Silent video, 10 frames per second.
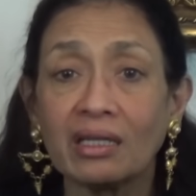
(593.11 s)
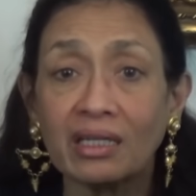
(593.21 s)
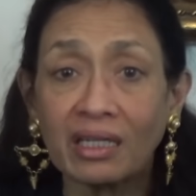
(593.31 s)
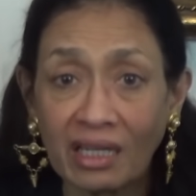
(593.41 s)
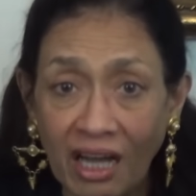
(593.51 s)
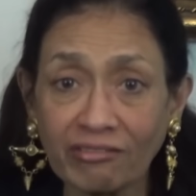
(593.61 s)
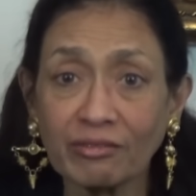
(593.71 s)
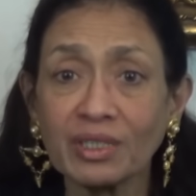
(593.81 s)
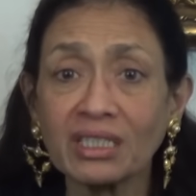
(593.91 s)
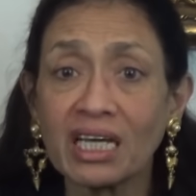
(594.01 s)
The
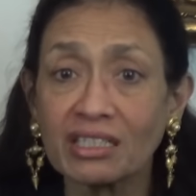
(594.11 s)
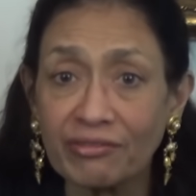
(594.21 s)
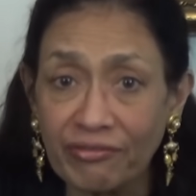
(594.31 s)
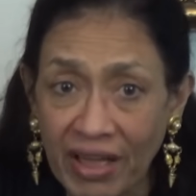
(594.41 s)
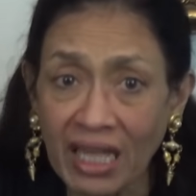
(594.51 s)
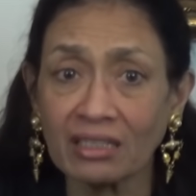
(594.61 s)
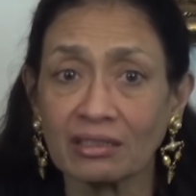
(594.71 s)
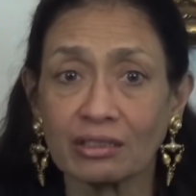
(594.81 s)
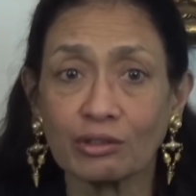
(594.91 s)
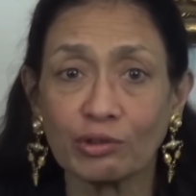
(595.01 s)
government has
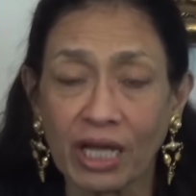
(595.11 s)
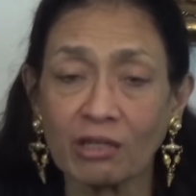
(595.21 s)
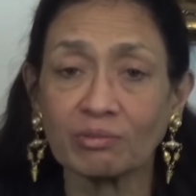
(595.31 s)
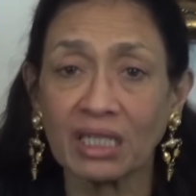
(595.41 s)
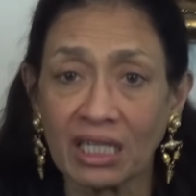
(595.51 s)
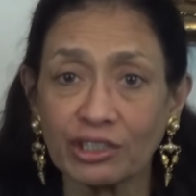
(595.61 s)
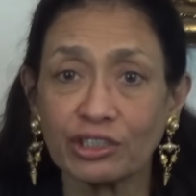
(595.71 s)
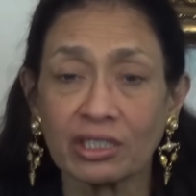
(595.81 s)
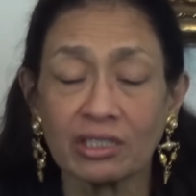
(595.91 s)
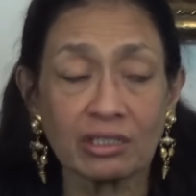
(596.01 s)
failed to help
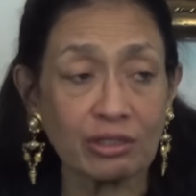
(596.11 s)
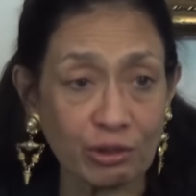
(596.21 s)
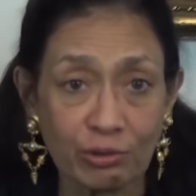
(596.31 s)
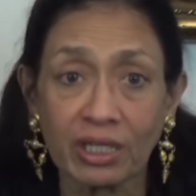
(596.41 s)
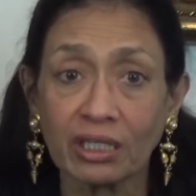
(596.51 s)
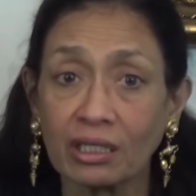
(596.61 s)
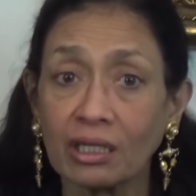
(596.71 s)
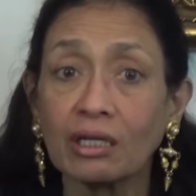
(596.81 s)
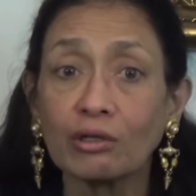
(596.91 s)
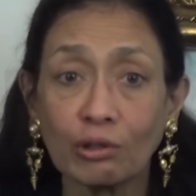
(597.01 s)
Malaysians during
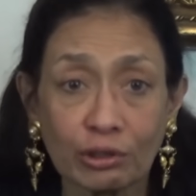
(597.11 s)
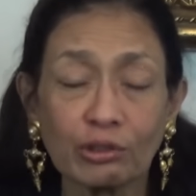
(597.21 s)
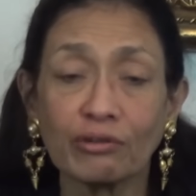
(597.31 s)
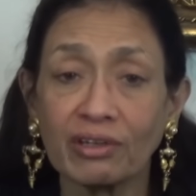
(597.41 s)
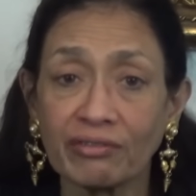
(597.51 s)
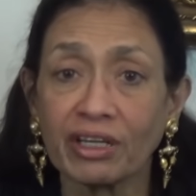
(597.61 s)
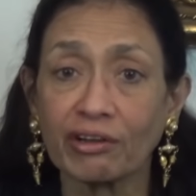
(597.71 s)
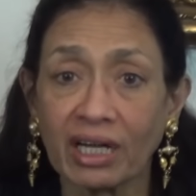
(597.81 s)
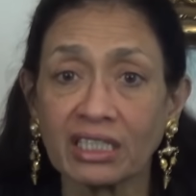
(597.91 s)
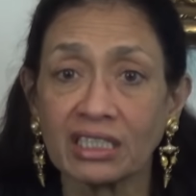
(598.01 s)
the cost of living
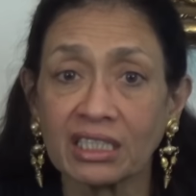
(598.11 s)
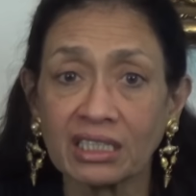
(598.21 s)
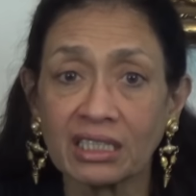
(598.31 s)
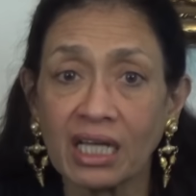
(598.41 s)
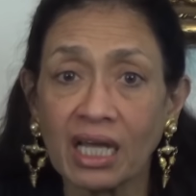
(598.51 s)
crisis